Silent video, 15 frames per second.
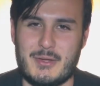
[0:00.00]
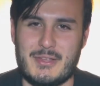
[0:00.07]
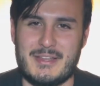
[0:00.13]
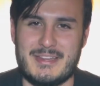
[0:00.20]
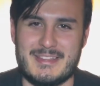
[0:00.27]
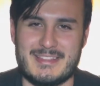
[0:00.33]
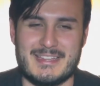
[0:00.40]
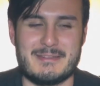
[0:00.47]

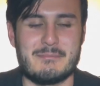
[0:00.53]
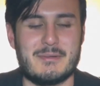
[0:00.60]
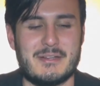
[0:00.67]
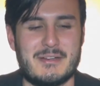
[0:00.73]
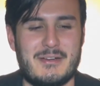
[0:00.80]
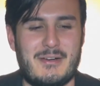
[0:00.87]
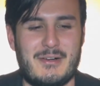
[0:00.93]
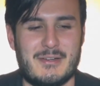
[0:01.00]
anything,
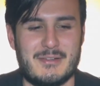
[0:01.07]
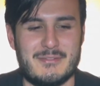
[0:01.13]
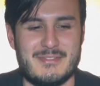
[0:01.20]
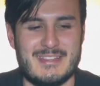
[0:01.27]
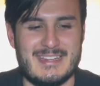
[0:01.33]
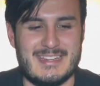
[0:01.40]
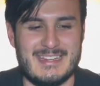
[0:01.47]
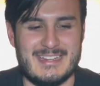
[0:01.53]
but all of
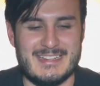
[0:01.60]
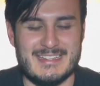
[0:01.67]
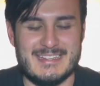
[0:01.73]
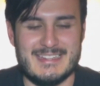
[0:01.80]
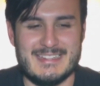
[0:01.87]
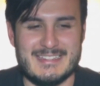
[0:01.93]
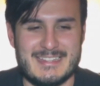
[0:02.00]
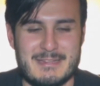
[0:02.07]
the
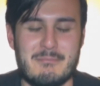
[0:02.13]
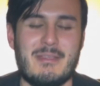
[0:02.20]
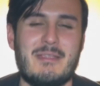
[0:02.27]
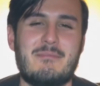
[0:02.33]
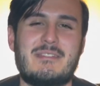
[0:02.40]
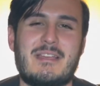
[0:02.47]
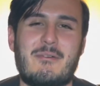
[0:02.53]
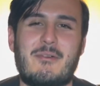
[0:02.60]

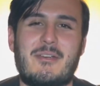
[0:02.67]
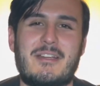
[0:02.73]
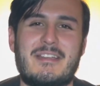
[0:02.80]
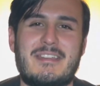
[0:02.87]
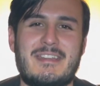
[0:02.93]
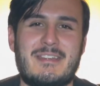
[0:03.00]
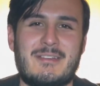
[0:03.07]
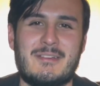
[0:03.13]
memes that were in
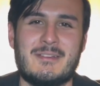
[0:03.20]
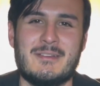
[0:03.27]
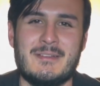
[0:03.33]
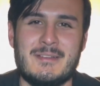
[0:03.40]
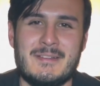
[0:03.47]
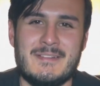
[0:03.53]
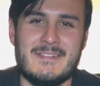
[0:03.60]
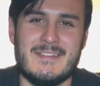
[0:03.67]
here
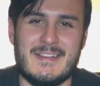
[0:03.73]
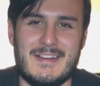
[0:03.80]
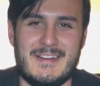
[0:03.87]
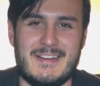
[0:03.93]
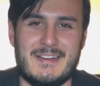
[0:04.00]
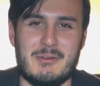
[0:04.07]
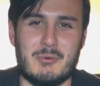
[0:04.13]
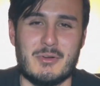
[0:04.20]

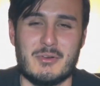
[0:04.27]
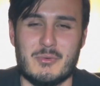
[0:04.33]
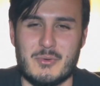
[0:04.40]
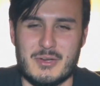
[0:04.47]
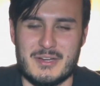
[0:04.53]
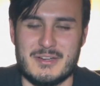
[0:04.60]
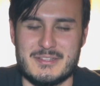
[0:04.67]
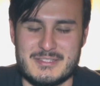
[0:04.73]

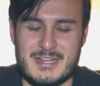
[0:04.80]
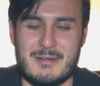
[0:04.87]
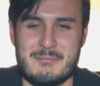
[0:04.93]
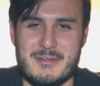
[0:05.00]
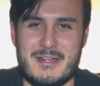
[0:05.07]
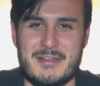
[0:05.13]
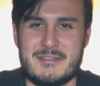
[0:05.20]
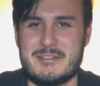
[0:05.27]
were top
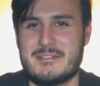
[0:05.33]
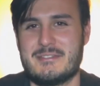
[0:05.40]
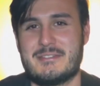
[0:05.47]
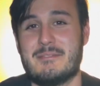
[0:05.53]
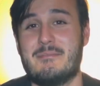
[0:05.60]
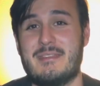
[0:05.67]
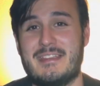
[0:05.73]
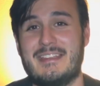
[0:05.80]
notch
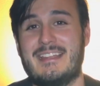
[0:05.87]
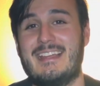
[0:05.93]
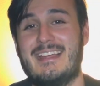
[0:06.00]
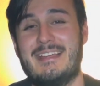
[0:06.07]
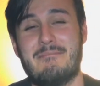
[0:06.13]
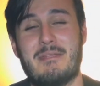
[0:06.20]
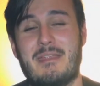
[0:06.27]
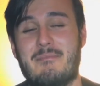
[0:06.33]
to me.
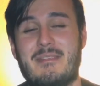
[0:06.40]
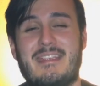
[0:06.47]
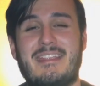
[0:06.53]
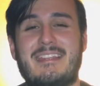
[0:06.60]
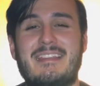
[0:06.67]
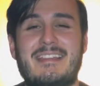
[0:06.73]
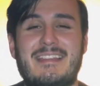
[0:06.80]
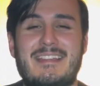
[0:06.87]
It made
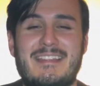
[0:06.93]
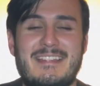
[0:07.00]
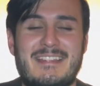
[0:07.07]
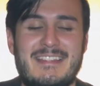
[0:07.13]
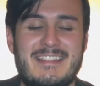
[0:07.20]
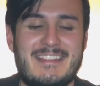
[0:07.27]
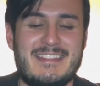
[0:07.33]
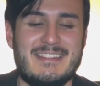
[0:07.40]
me
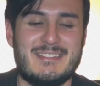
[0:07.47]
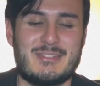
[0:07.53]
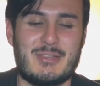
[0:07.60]
so